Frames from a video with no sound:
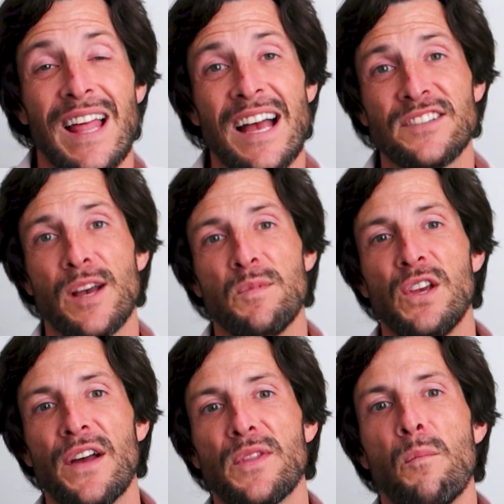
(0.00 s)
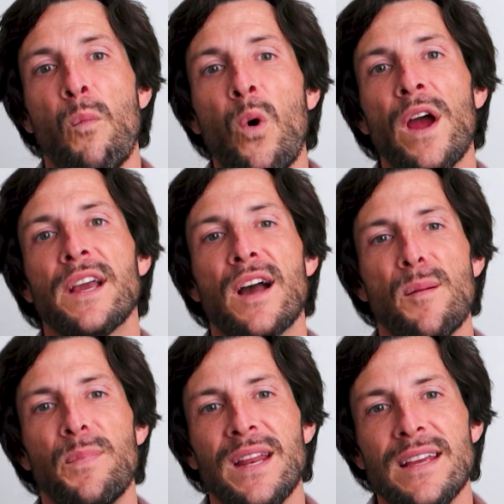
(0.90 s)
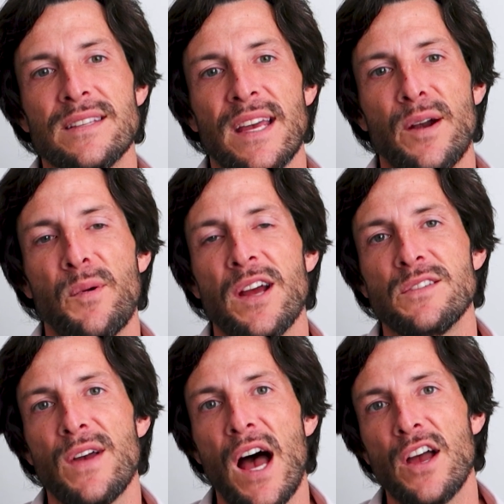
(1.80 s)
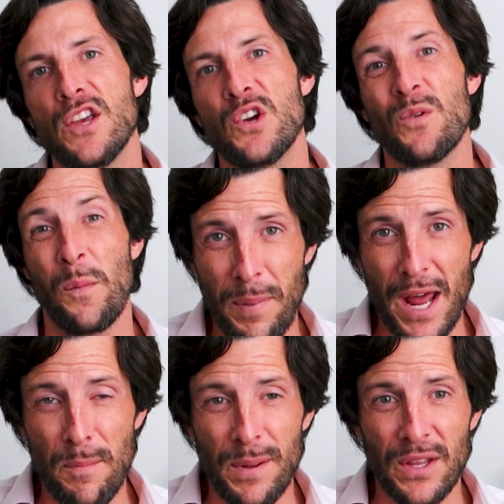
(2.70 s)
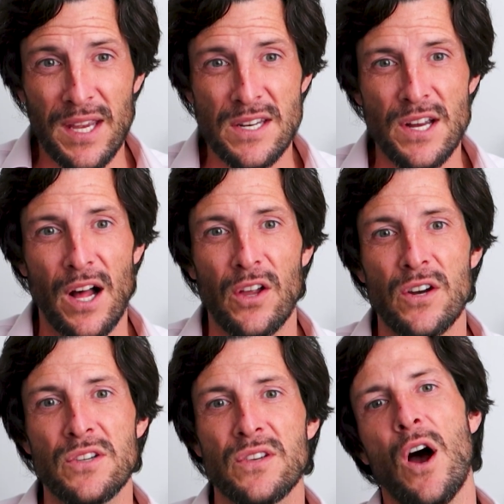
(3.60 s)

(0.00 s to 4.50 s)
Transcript: Last up, you got the MUY! Company's enterprise value, about a billion dollars,